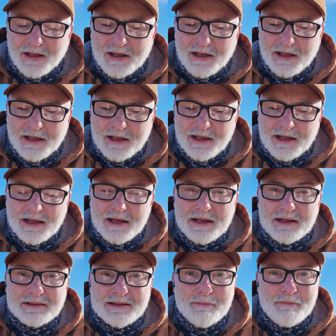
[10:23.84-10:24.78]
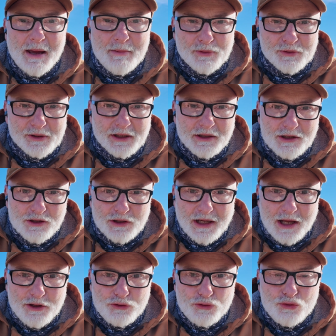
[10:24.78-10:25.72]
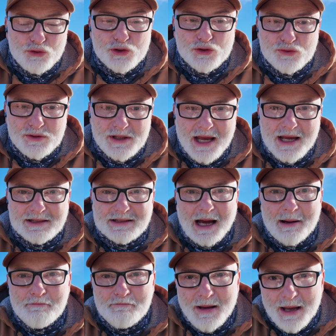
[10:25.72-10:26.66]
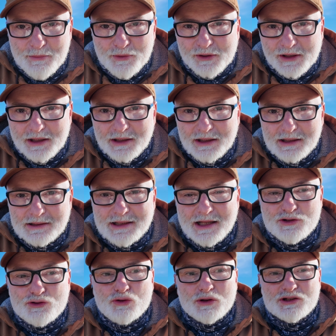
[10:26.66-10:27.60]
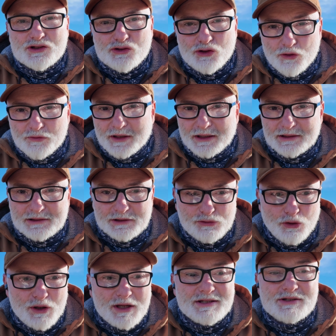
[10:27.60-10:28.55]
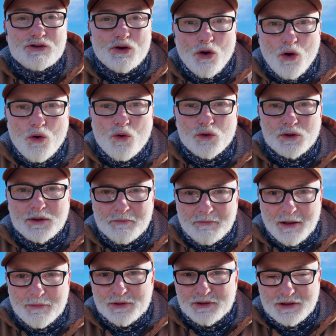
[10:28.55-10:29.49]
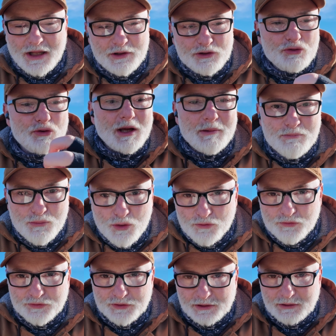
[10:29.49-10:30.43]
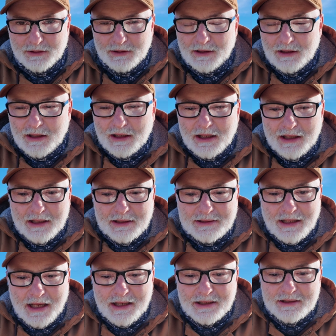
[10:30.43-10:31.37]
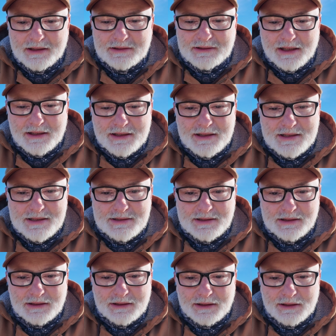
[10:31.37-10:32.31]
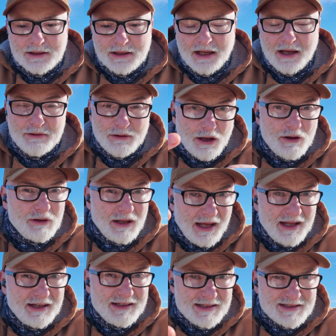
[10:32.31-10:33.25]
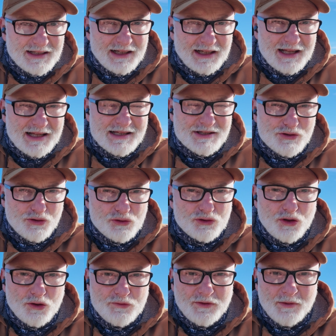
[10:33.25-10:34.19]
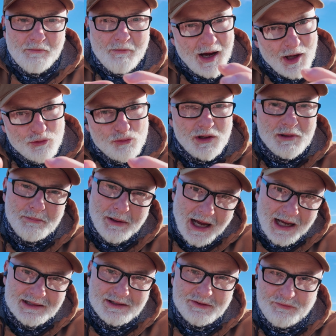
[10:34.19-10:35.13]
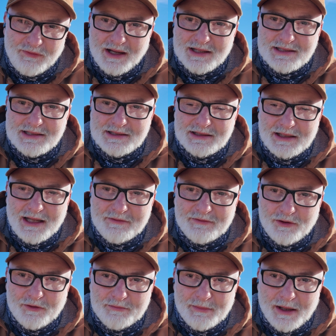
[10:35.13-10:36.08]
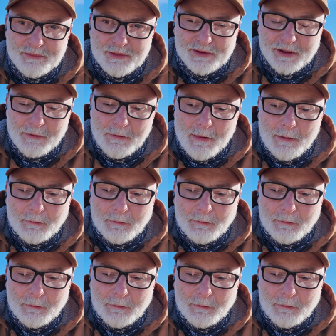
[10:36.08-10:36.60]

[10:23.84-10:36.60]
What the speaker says: The memory. Okay, you create a memory that's your sovereign, so it's your own memory that you can move. Then there is and it's on a sort of manual but advanced level of memory.